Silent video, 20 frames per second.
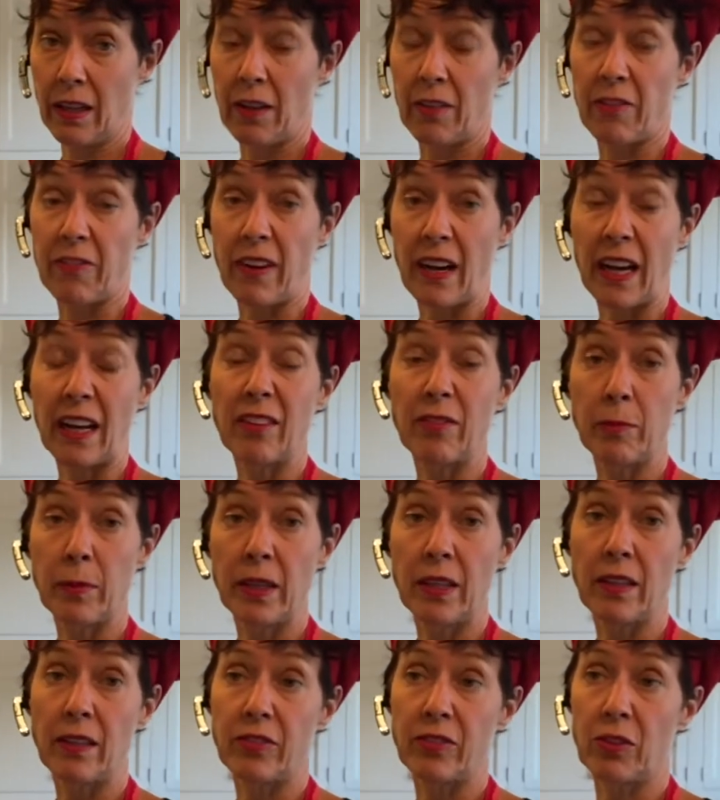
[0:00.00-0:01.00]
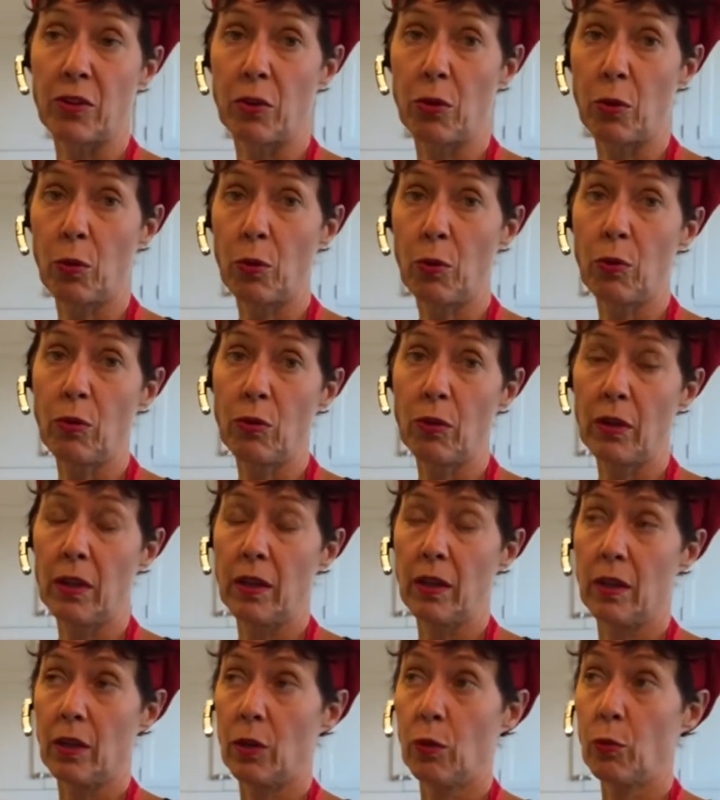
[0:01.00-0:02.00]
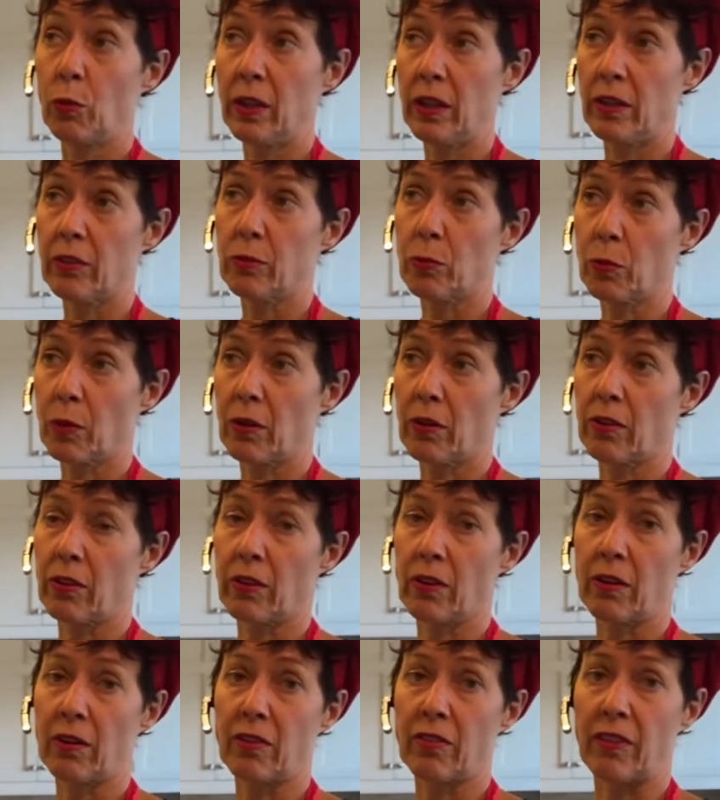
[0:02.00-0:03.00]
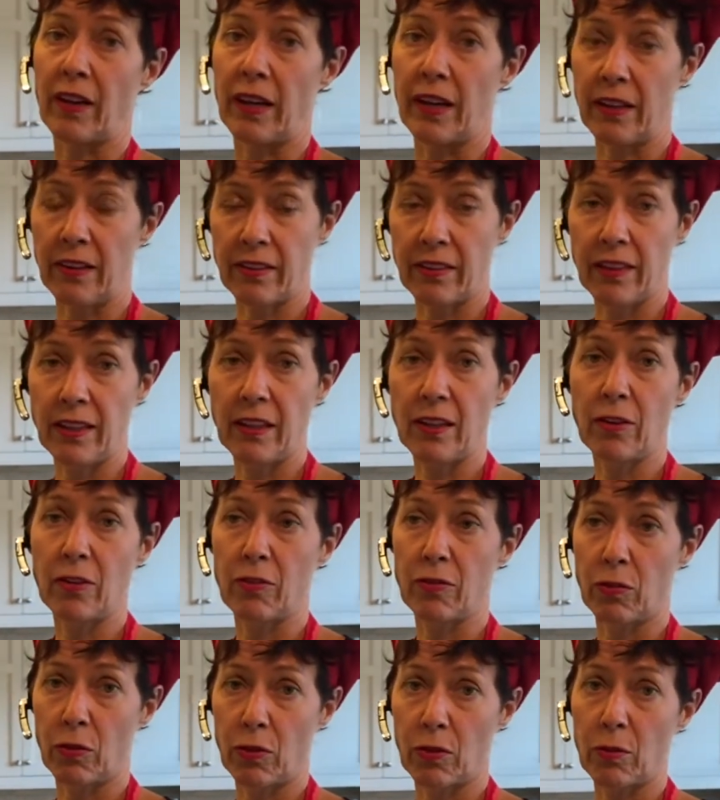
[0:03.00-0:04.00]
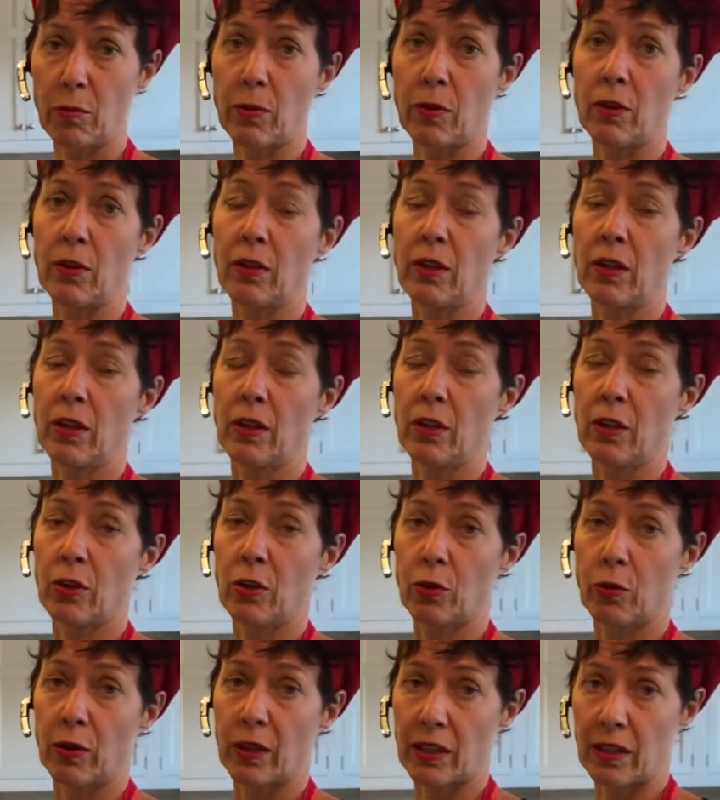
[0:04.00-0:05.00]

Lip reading: 5 meals, a whole week's worth of healthy, affordable, quick